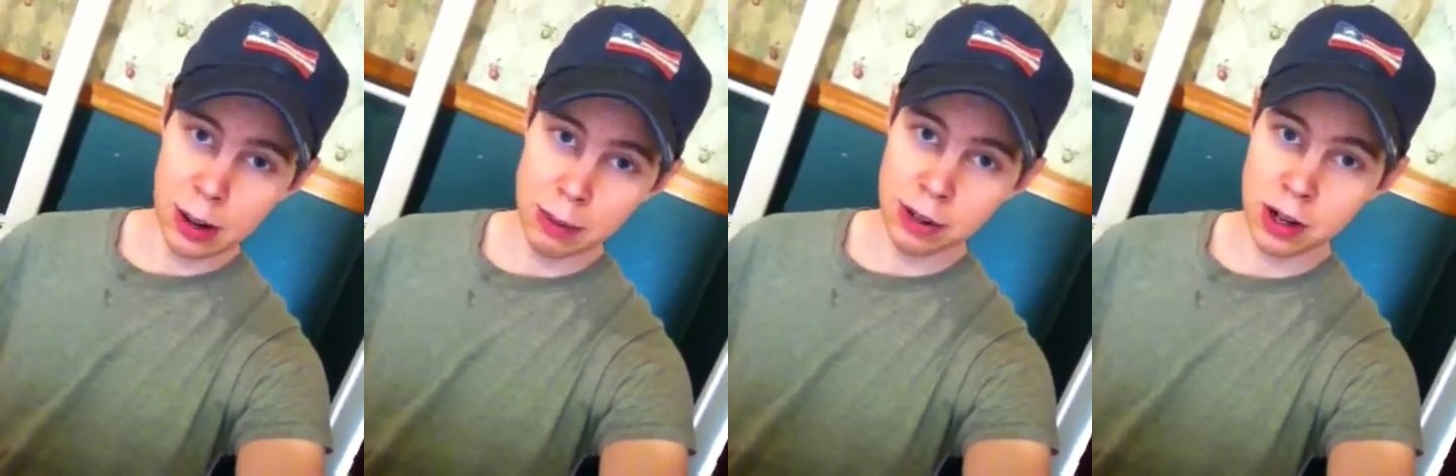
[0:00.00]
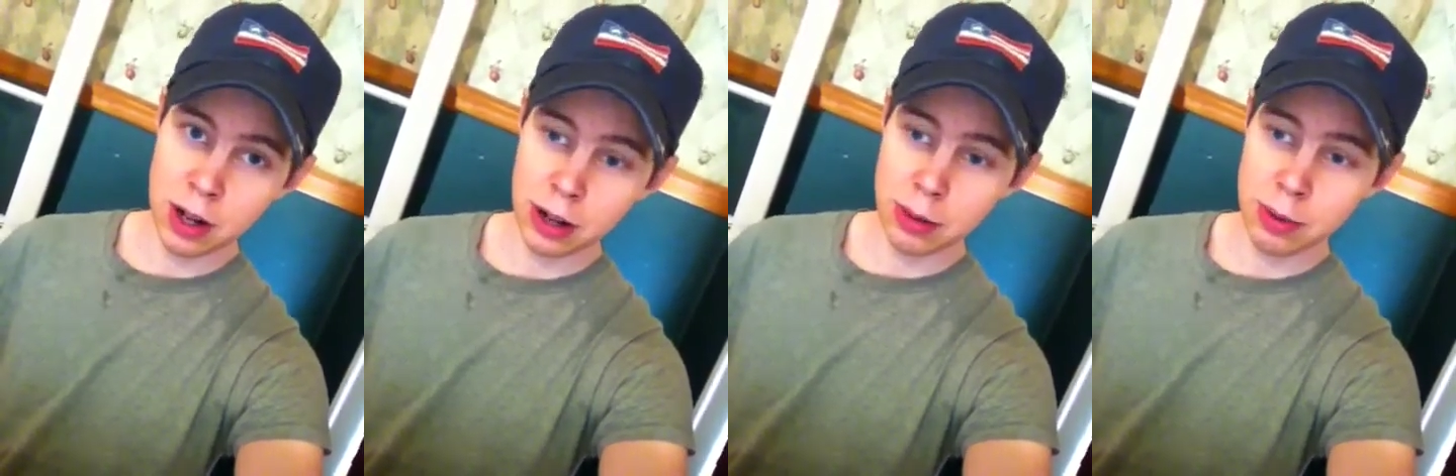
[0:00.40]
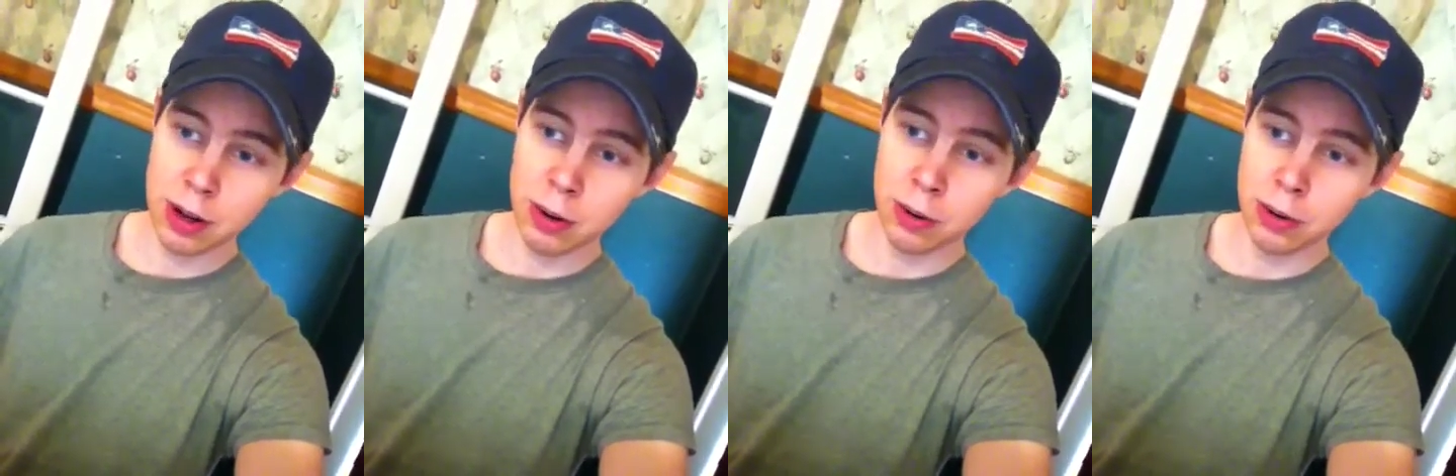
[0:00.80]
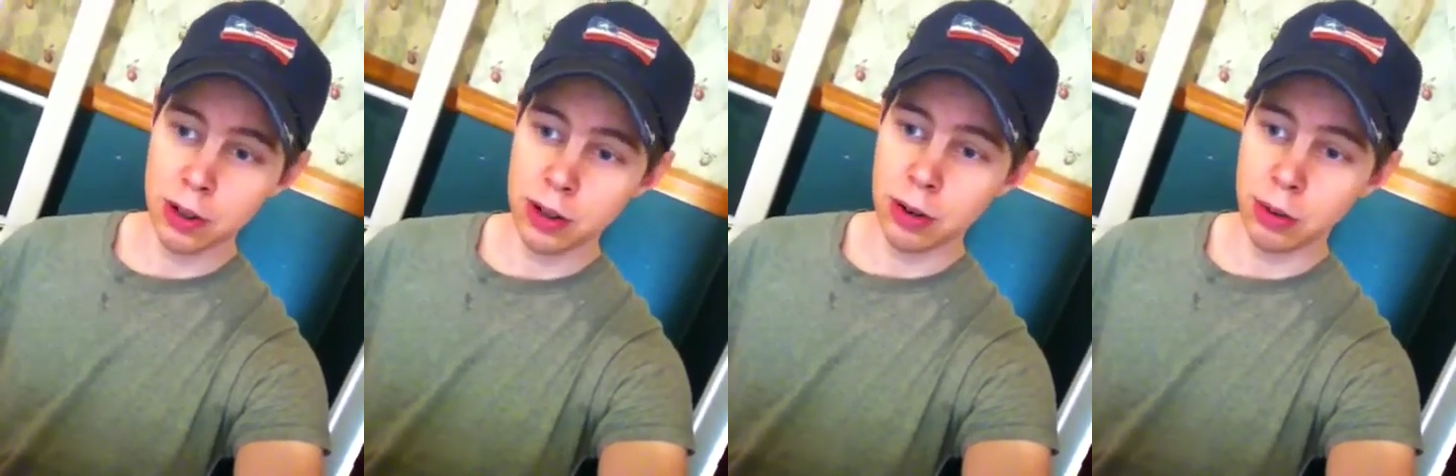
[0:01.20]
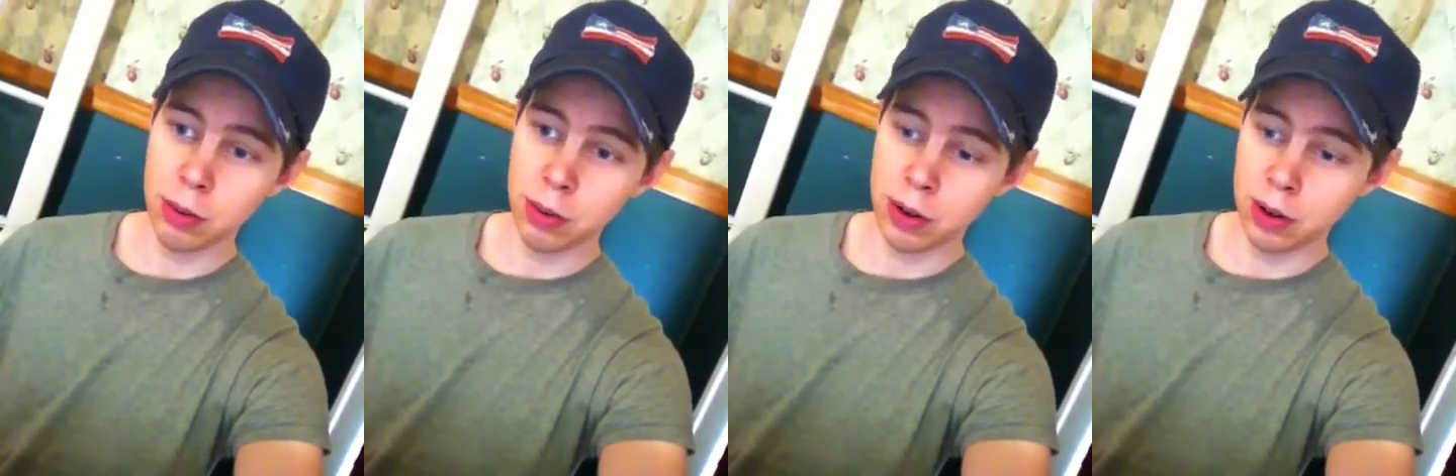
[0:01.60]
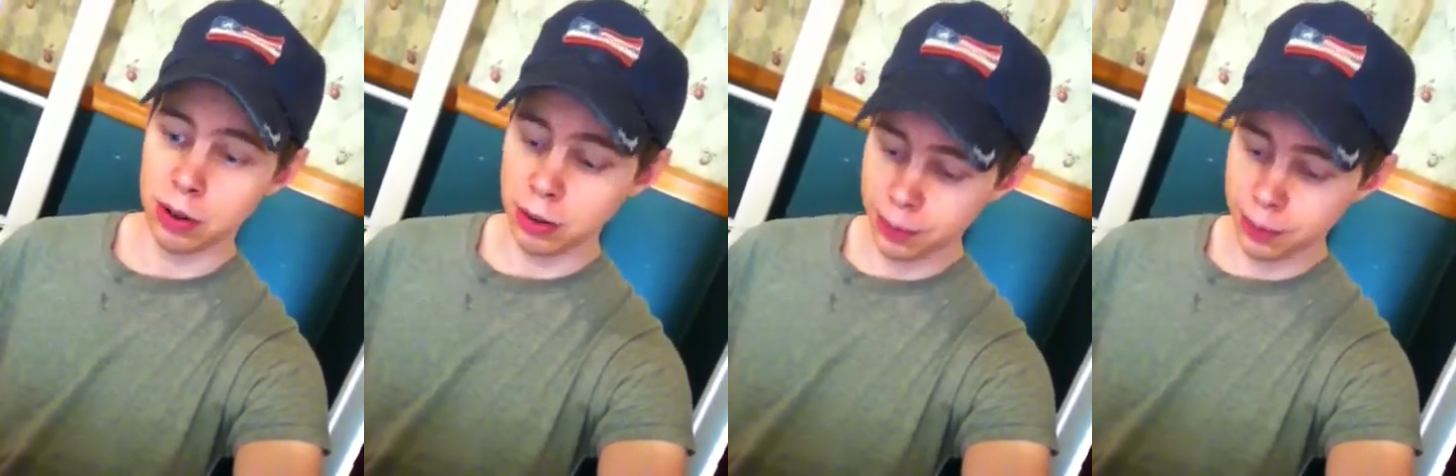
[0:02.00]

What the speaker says: I'm not talking about, you know,